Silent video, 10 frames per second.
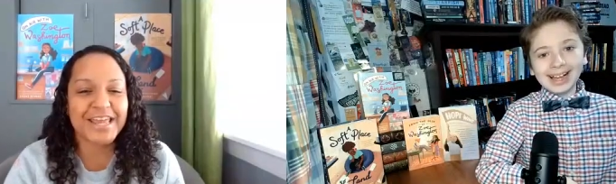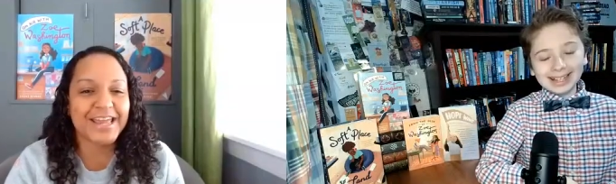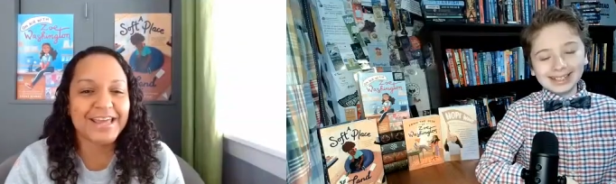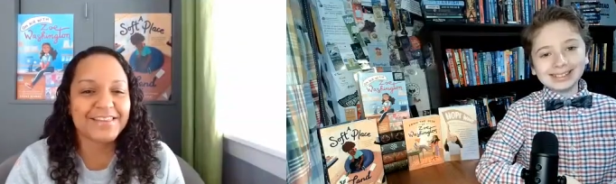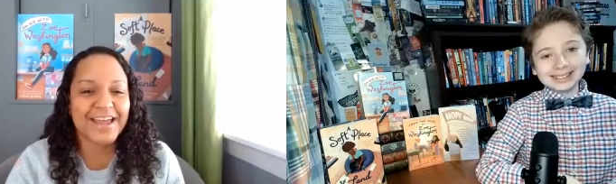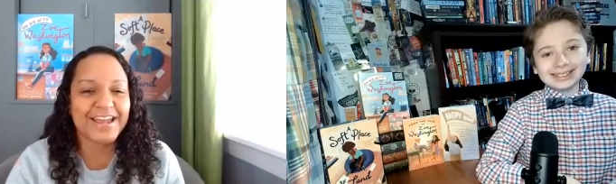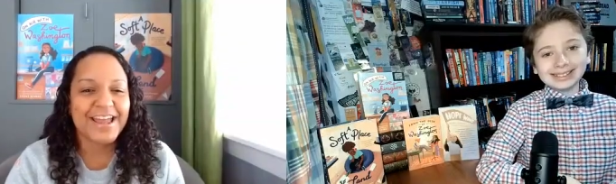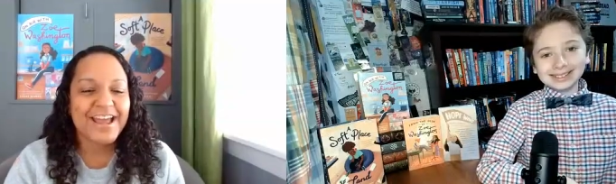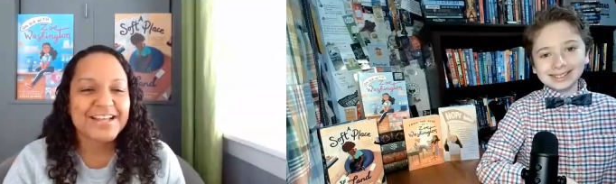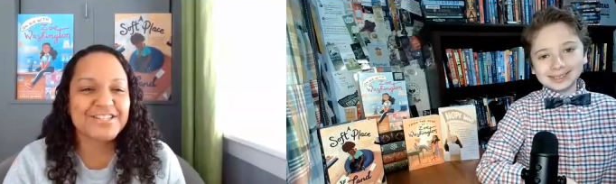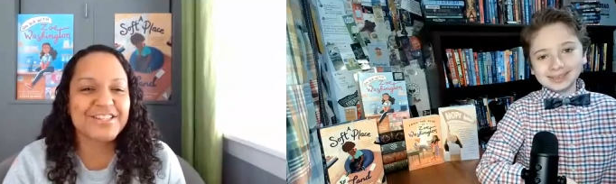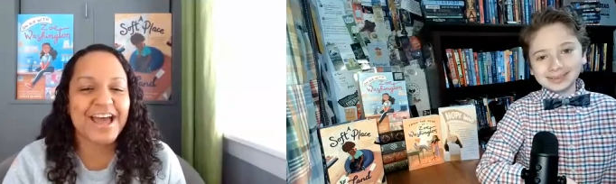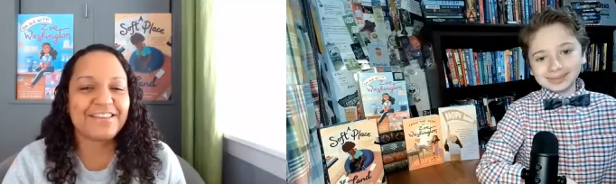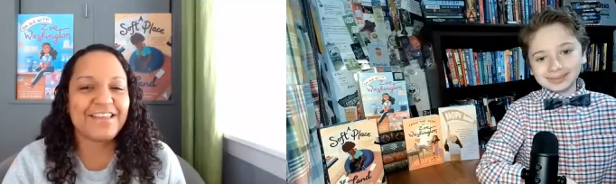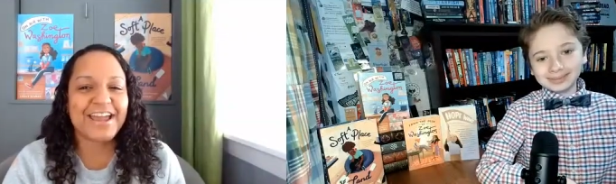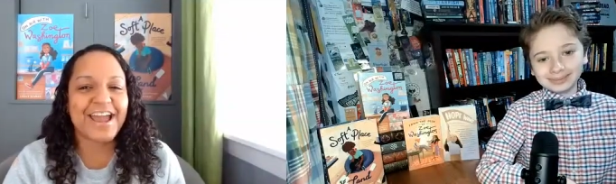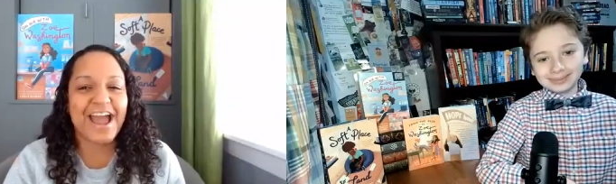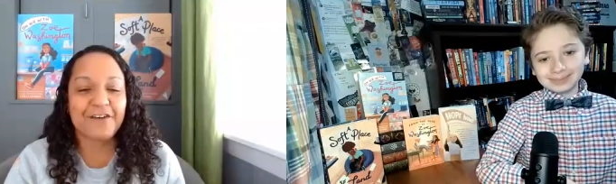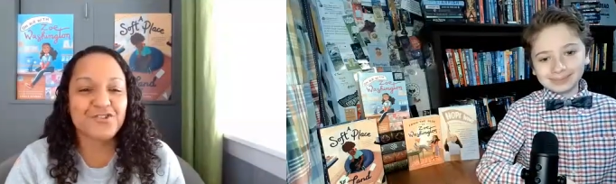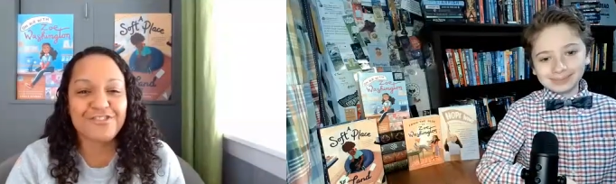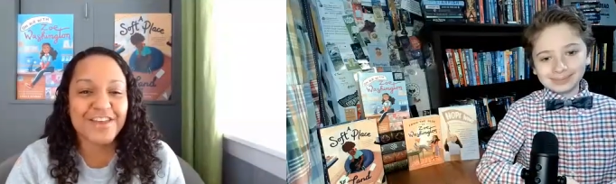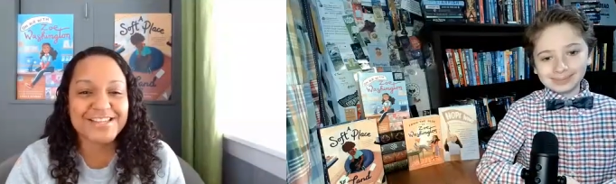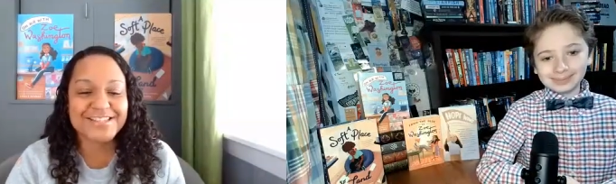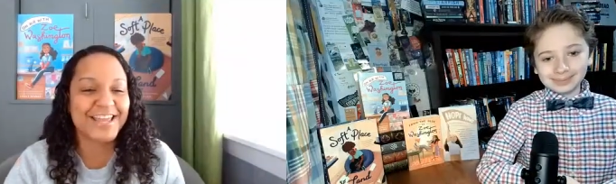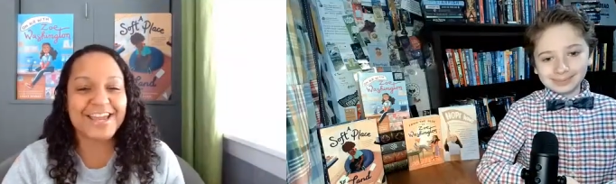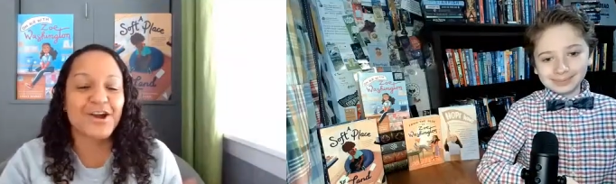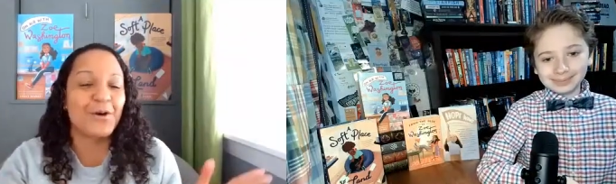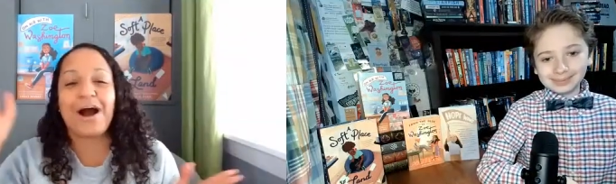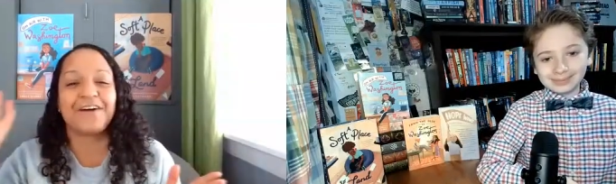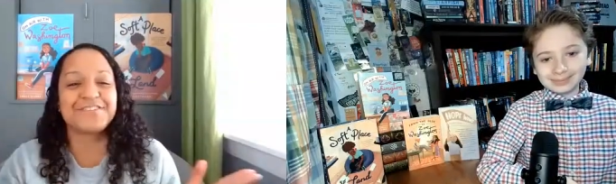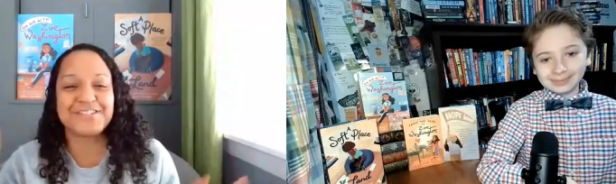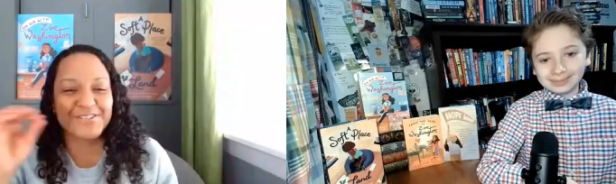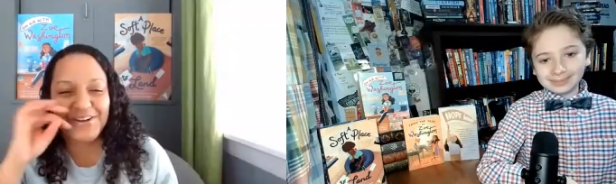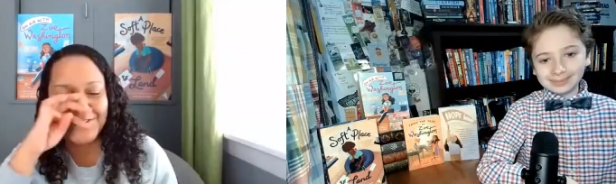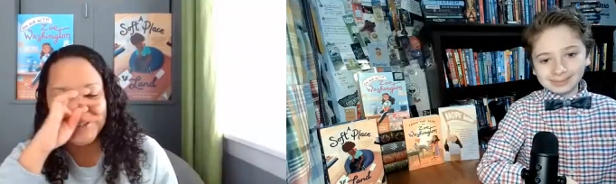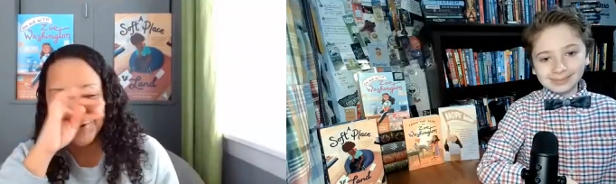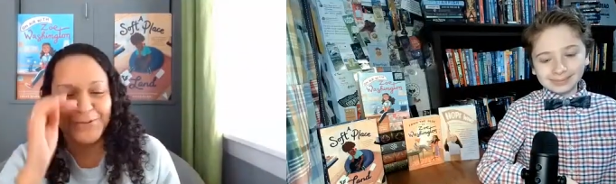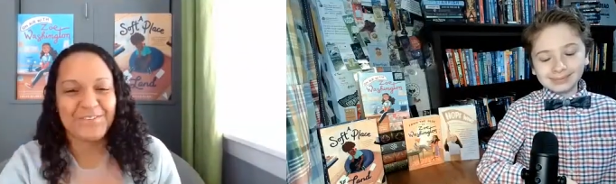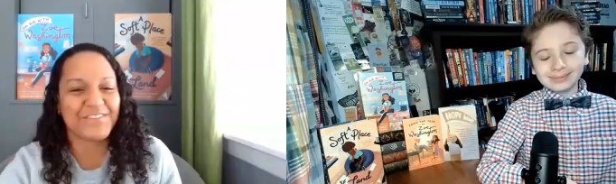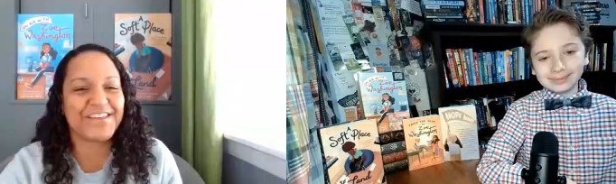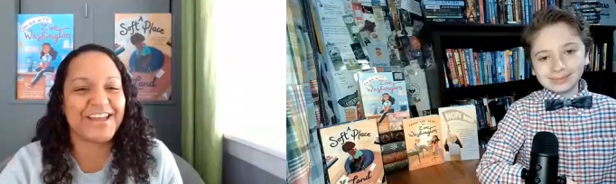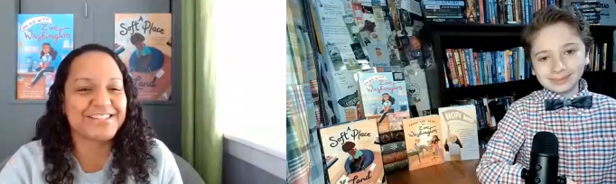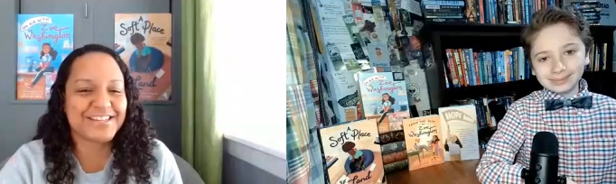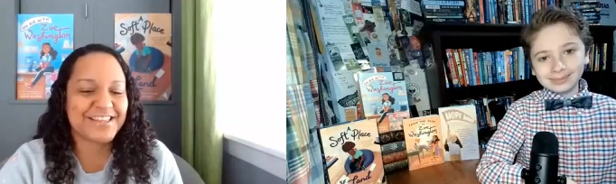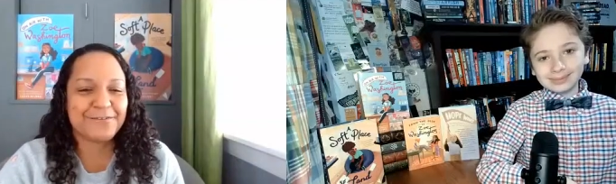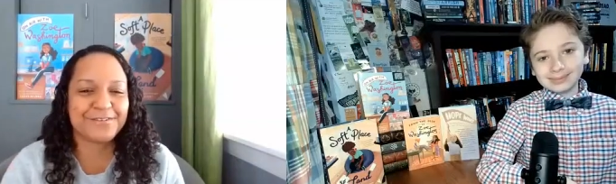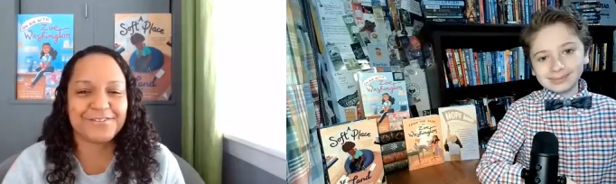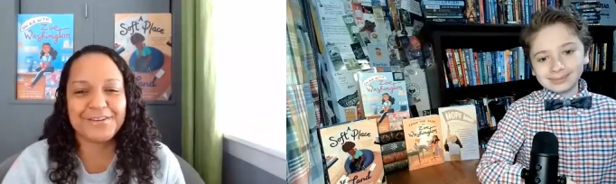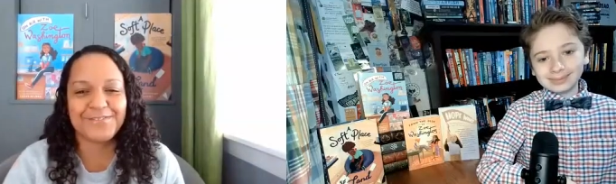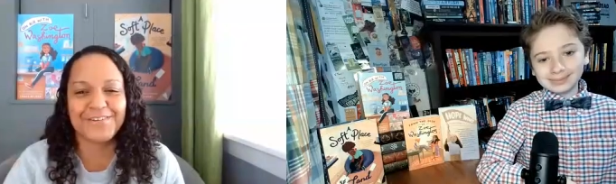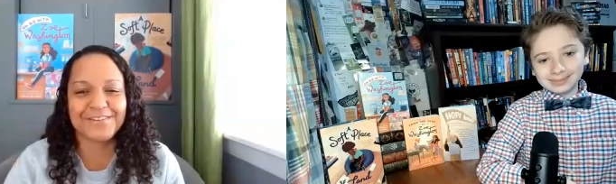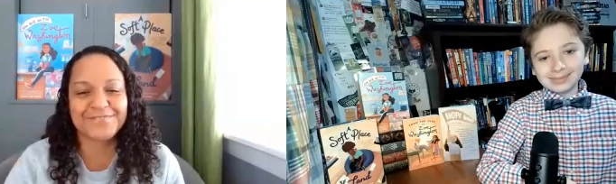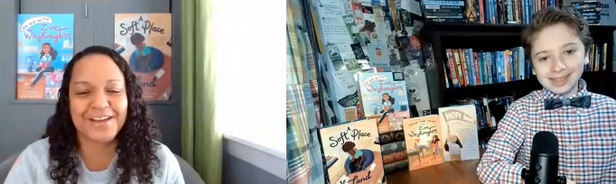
Speaker 1: kid, like so that like after this they can go off to do all these other cool things. Like that would be really cool.